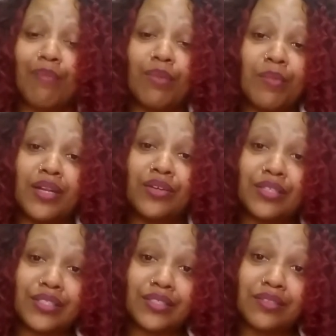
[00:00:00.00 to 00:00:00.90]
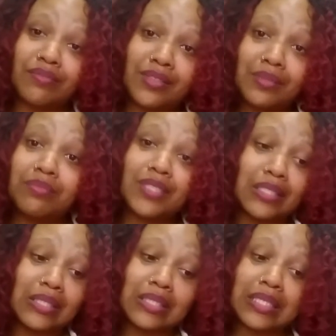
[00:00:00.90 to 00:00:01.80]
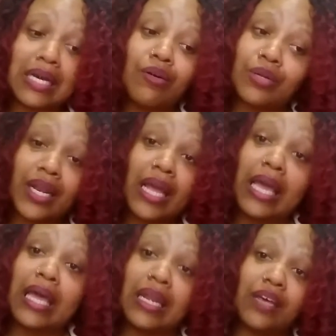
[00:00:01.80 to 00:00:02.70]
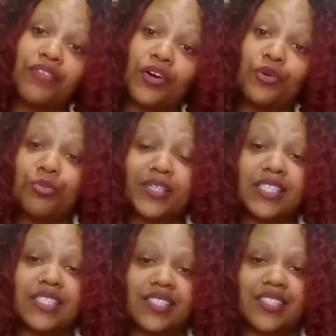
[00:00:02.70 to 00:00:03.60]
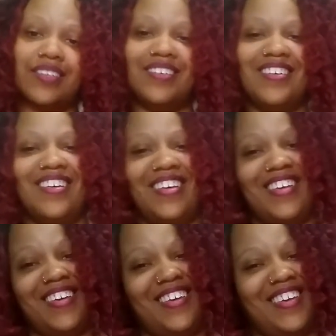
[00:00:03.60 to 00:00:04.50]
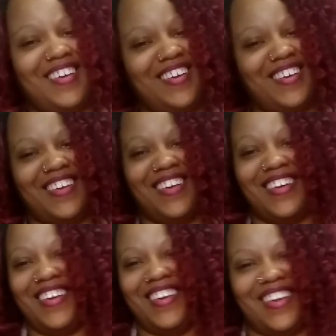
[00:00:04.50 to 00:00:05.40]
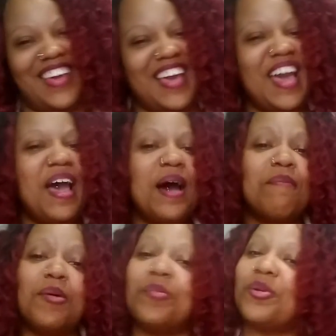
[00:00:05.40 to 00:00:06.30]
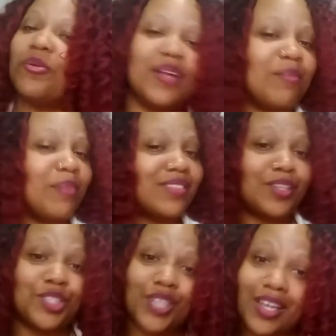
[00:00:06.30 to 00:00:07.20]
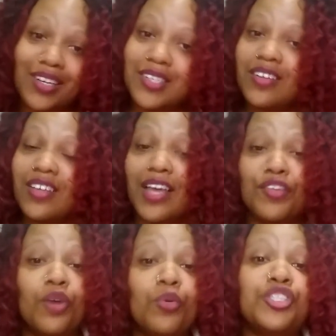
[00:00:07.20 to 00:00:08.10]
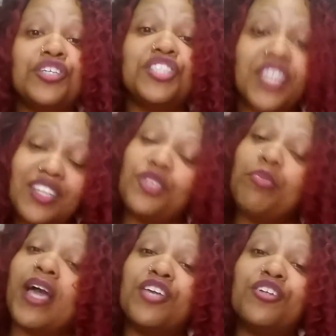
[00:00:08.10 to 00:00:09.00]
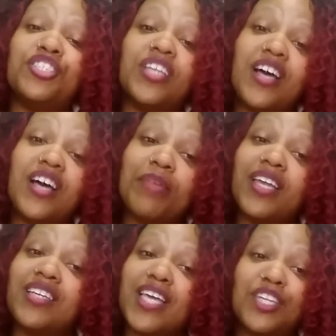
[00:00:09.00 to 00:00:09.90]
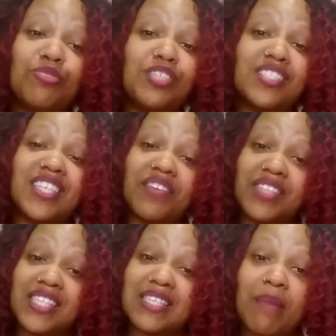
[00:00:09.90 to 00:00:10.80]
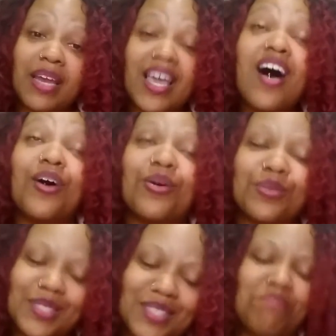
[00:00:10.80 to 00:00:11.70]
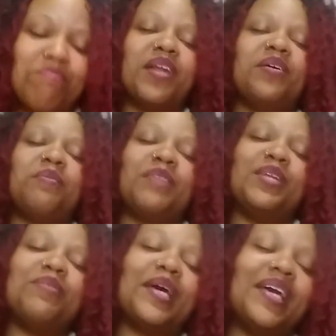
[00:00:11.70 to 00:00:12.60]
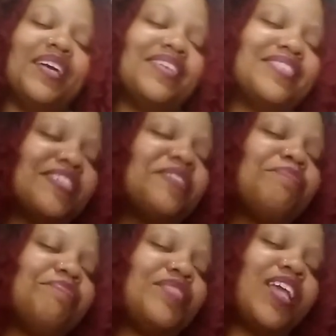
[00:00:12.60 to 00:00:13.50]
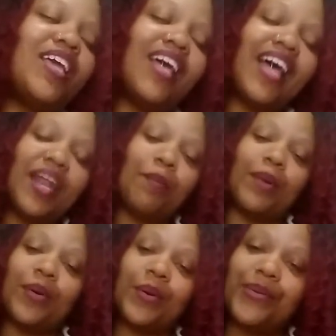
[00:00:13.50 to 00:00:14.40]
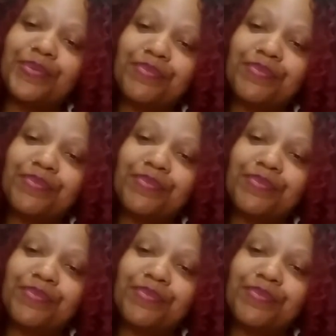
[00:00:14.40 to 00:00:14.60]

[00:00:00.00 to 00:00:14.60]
I brought my little taco that I had left home. Cause I don't play about that shit. You don't want your shit, you pack your shit up and then you just give it to somebody else. But anyways, yeah, I had a ball.